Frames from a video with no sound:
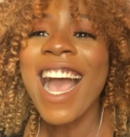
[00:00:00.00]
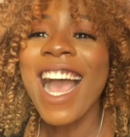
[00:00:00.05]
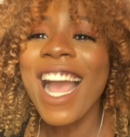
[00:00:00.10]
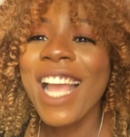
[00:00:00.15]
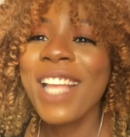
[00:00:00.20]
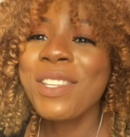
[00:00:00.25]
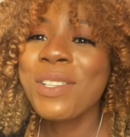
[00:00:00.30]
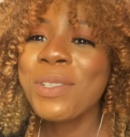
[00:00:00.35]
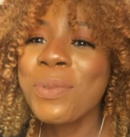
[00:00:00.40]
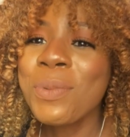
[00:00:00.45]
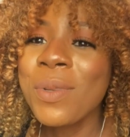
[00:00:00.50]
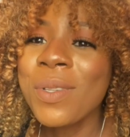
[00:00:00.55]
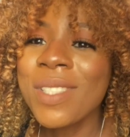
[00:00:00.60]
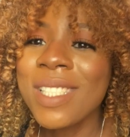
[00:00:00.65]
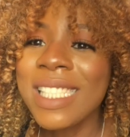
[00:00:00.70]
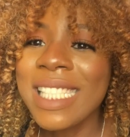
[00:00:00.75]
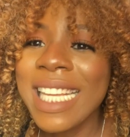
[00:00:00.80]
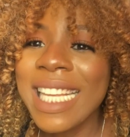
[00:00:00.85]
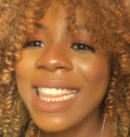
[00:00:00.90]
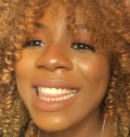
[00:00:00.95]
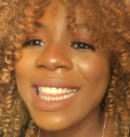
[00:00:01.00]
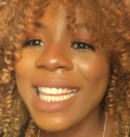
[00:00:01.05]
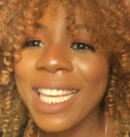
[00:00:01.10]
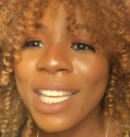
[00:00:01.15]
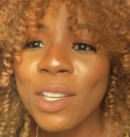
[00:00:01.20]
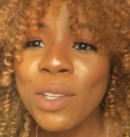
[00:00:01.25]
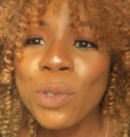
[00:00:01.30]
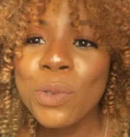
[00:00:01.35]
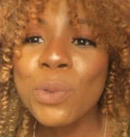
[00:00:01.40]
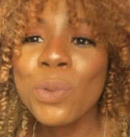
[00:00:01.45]
I just want to say
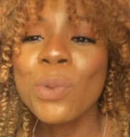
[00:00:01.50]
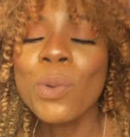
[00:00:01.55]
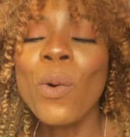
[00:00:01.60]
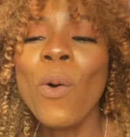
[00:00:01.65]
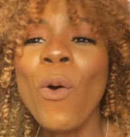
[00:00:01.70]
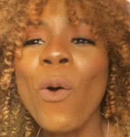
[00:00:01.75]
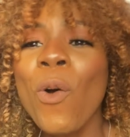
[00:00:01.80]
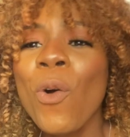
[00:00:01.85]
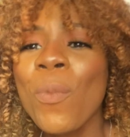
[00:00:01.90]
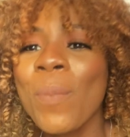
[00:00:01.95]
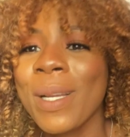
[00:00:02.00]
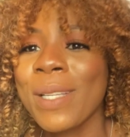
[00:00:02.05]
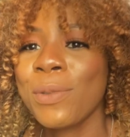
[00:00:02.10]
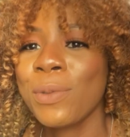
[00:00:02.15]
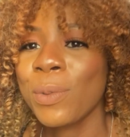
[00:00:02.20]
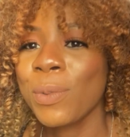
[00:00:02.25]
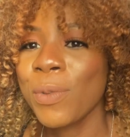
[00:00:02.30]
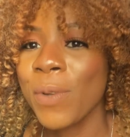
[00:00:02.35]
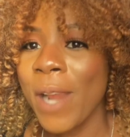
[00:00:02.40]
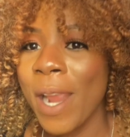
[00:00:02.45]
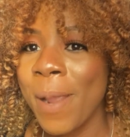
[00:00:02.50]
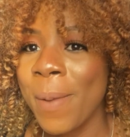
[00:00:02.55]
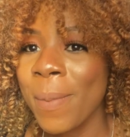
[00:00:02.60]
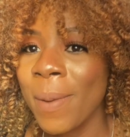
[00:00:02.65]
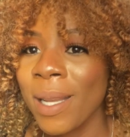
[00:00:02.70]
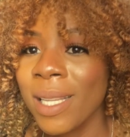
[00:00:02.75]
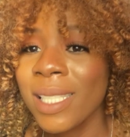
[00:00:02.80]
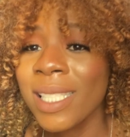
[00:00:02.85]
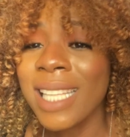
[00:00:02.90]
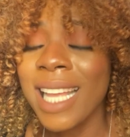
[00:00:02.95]
thank you to all my
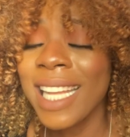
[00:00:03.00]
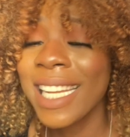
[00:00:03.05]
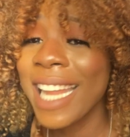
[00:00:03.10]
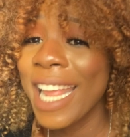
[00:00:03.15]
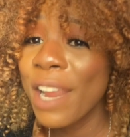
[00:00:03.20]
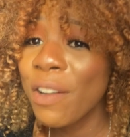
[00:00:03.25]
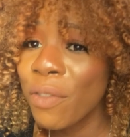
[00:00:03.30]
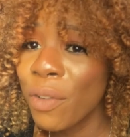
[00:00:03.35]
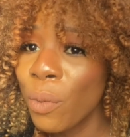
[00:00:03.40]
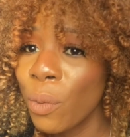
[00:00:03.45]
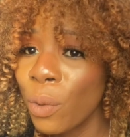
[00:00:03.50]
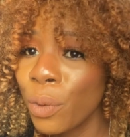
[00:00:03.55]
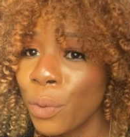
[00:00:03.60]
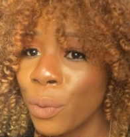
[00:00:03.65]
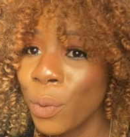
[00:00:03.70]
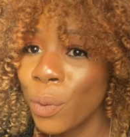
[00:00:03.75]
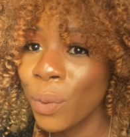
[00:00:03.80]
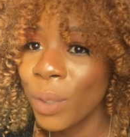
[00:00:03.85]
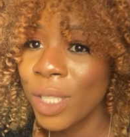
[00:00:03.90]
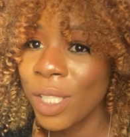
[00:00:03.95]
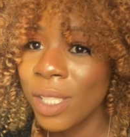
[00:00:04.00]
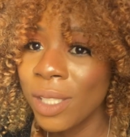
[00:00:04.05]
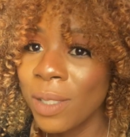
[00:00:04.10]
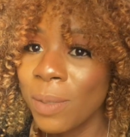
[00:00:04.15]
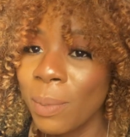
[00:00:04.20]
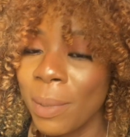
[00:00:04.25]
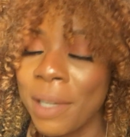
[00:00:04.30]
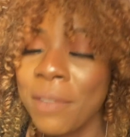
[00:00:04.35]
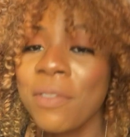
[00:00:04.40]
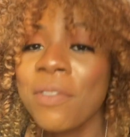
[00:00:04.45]
subscribers and everyone who watches
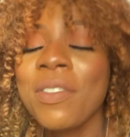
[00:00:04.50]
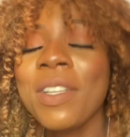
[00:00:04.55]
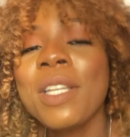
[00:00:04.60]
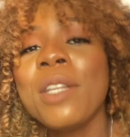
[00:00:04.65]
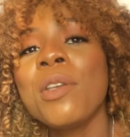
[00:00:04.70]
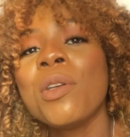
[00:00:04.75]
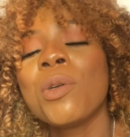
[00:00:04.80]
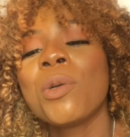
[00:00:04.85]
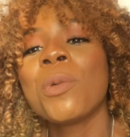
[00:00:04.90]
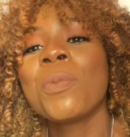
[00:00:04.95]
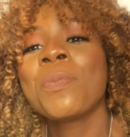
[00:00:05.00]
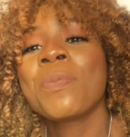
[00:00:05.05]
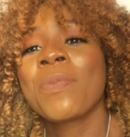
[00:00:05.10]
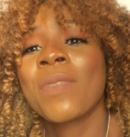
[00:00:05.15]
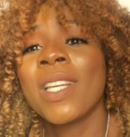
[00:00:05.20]
my video.